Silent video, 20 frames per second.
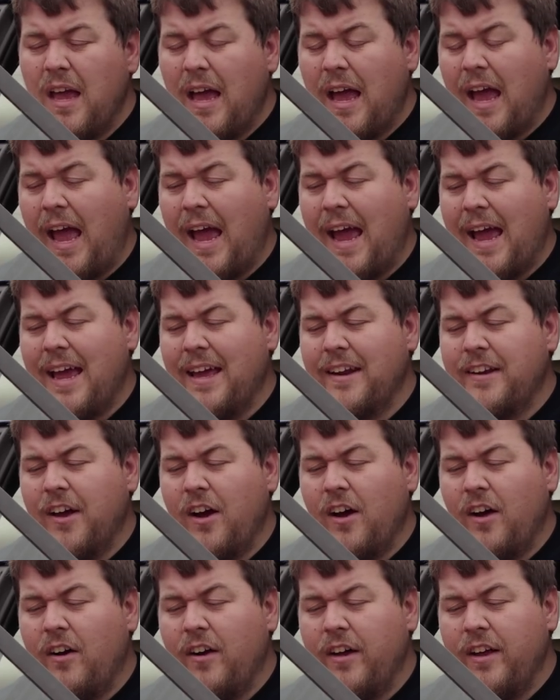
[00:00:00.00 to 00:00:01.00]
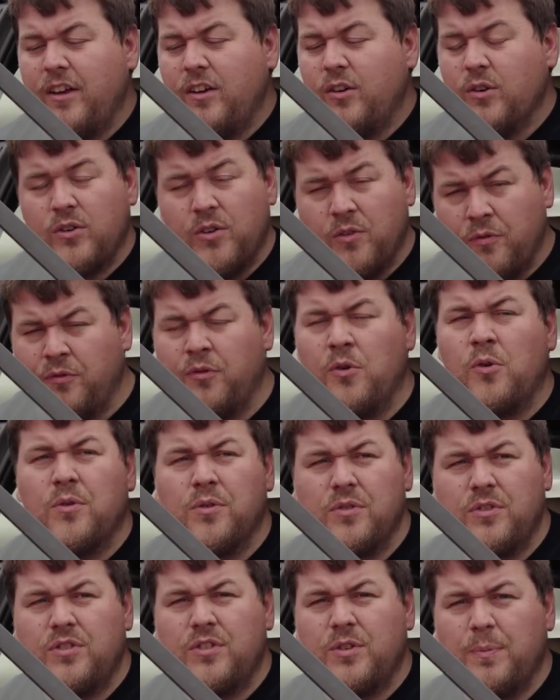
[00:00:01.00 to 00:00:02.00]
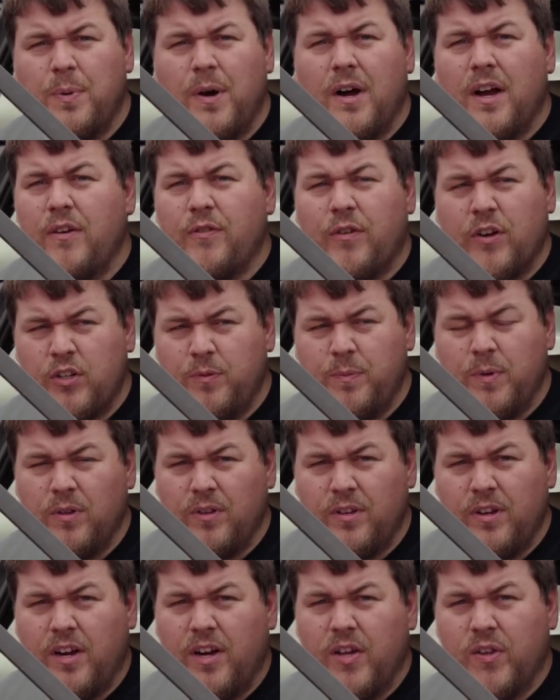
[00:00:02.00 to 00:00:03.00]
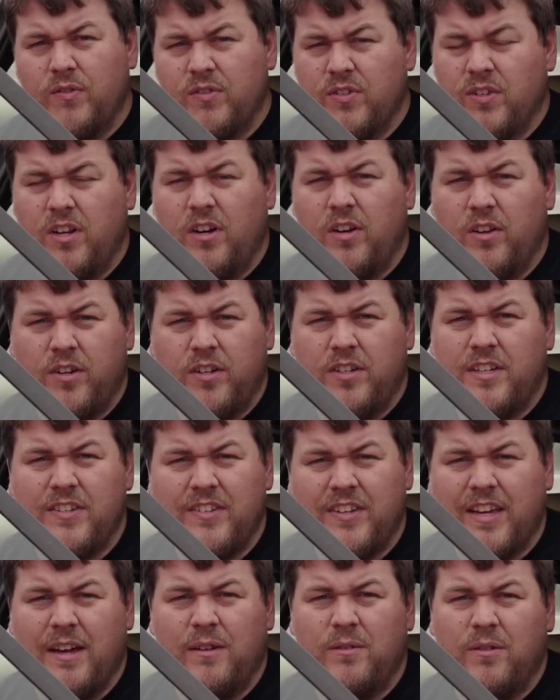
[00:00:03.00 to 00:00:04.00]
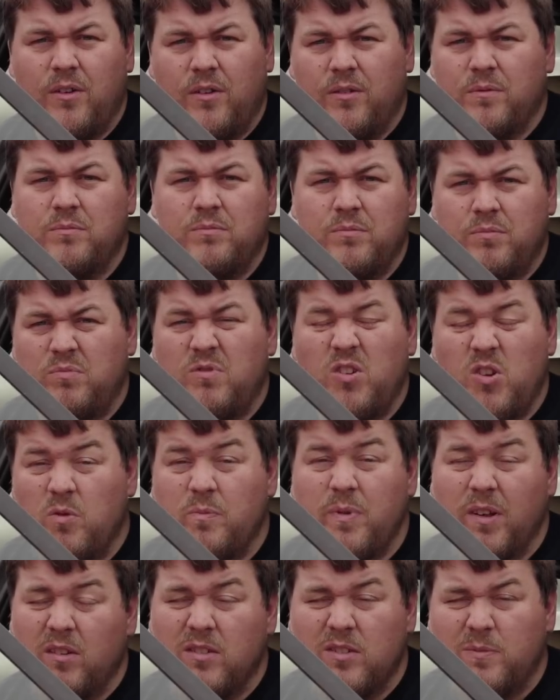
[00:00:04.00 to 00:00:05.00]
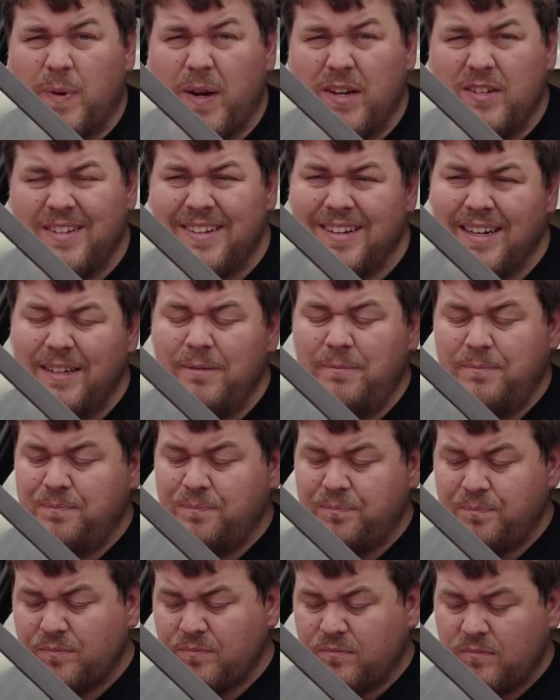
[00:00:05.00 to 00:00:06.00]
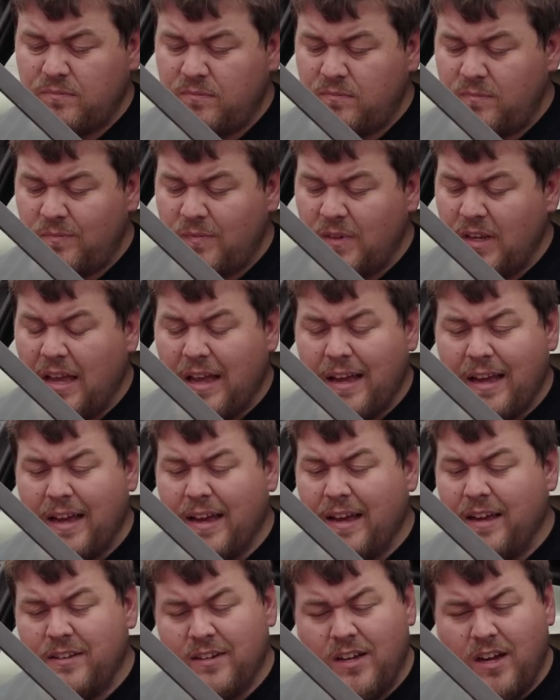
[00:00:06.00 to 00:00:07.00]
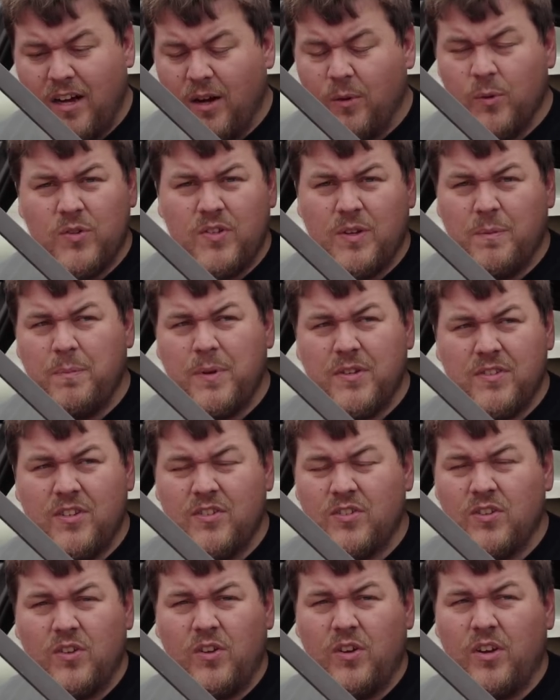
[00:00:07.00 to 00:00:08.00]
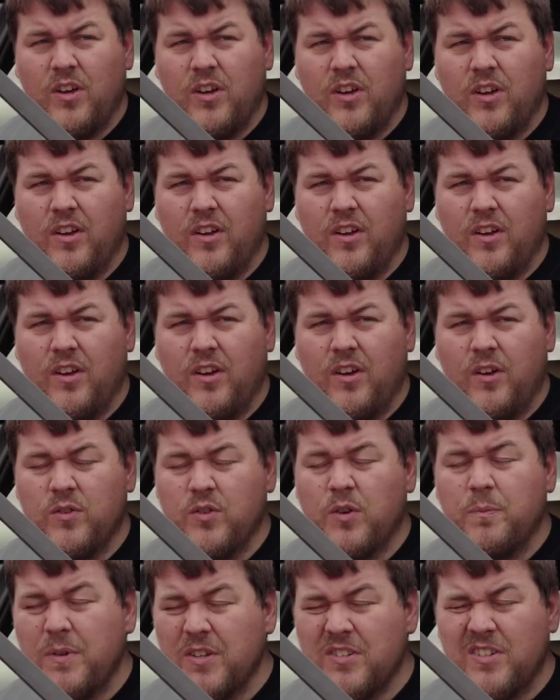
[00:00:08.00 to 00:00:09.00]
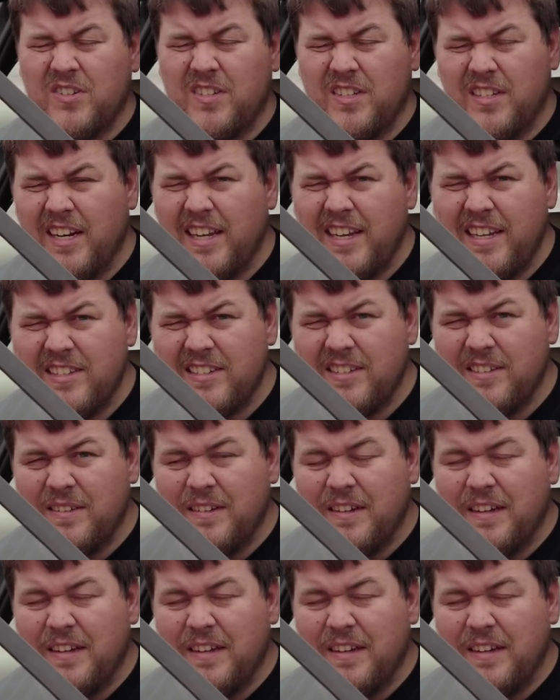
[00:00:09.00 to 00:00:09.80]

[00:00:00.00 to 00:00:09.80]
and I couldn't afford to buy a factory build car. There isn't a lot of discount on new builds basically. And I was in business, I was on business in Leeds,